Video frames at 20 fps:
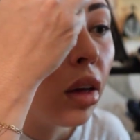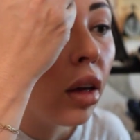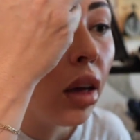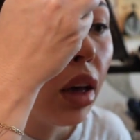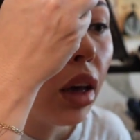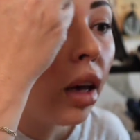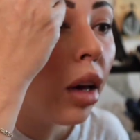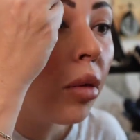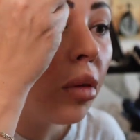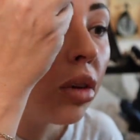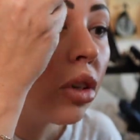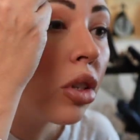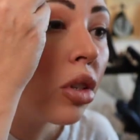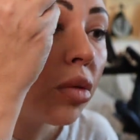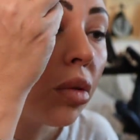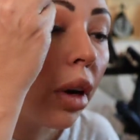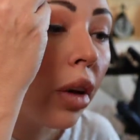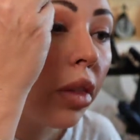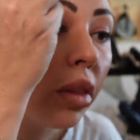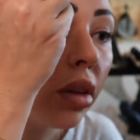And we'll
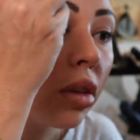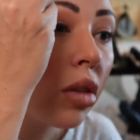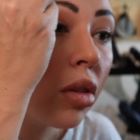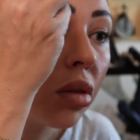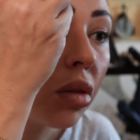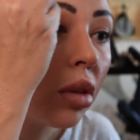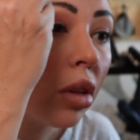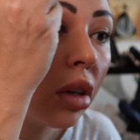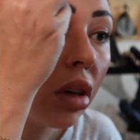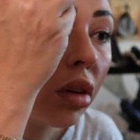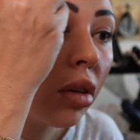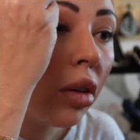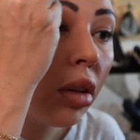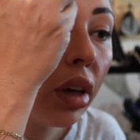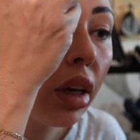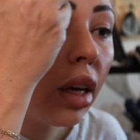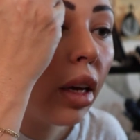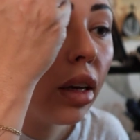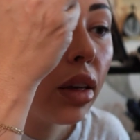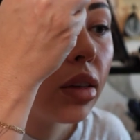just run this through the
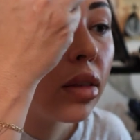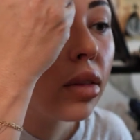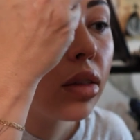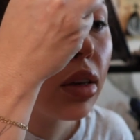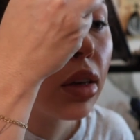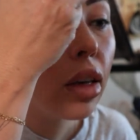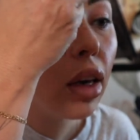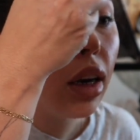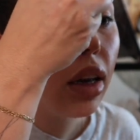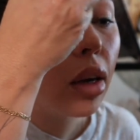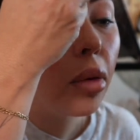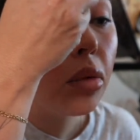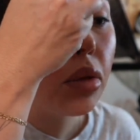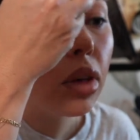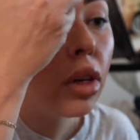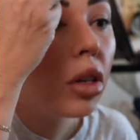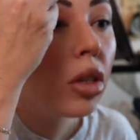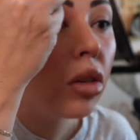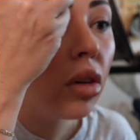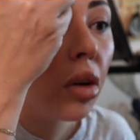crease. Again, I'm
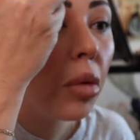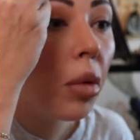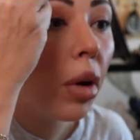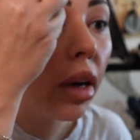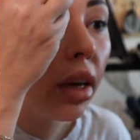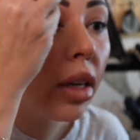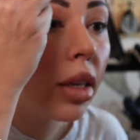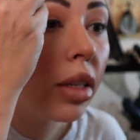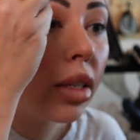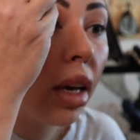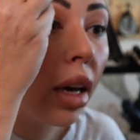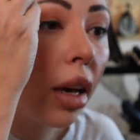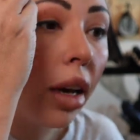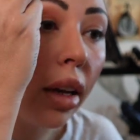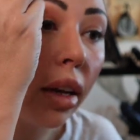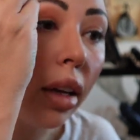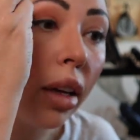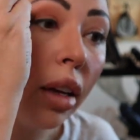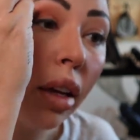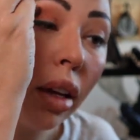gonna do a one and
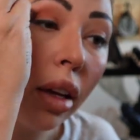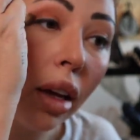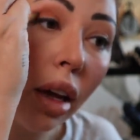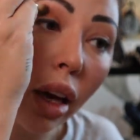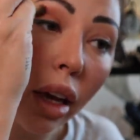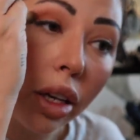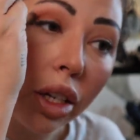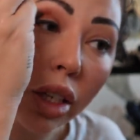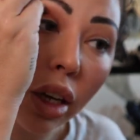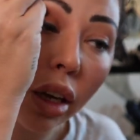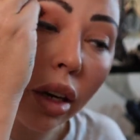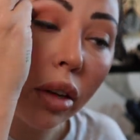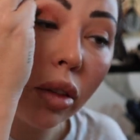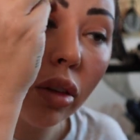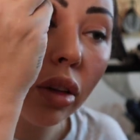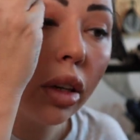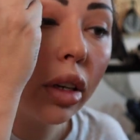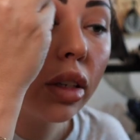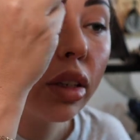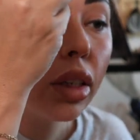done eyeshadow
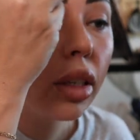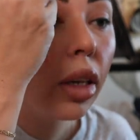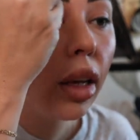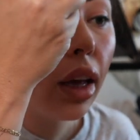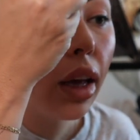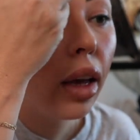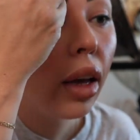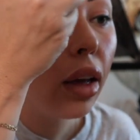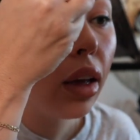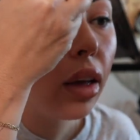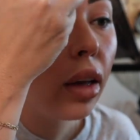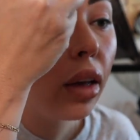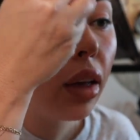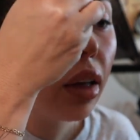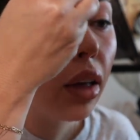look today.